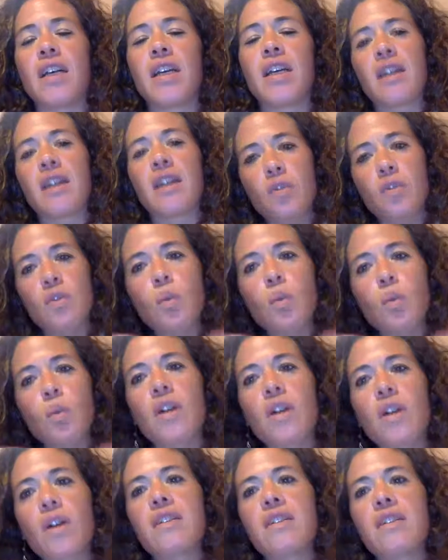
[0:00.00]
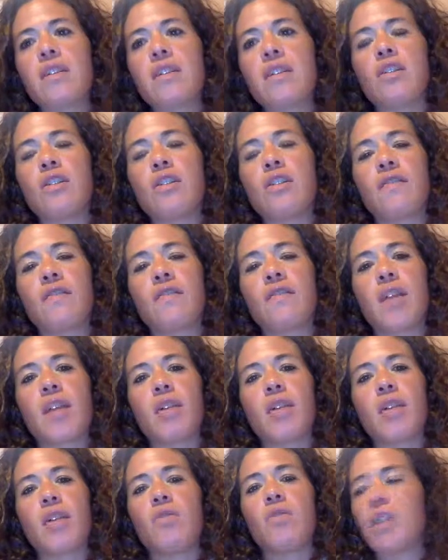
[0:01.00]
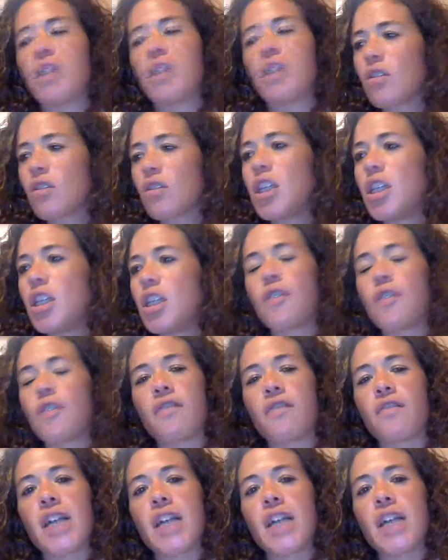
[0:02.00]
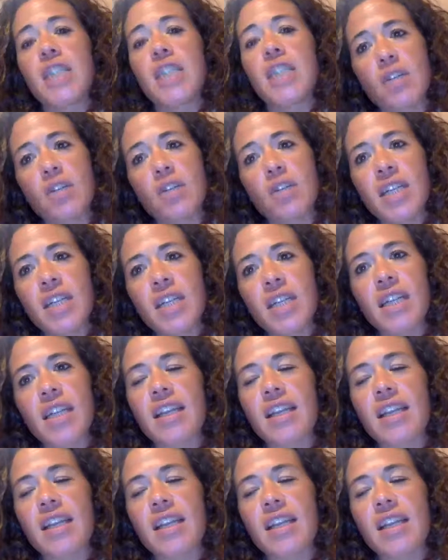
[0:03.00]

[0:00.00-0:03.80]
is what is in your family unit or in your friend unit